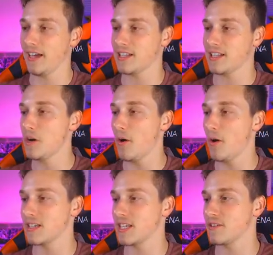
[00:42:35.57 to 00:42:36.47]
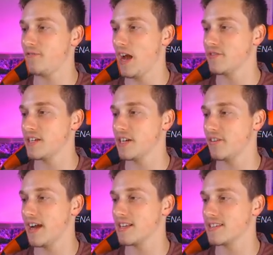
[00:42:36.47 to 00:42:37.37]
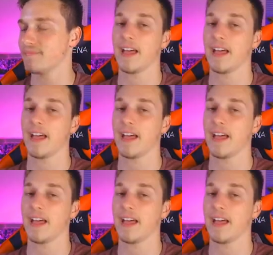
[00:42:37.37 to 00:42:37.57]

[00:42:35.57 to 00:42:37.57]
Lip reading: Out of two boxes, five secret rares.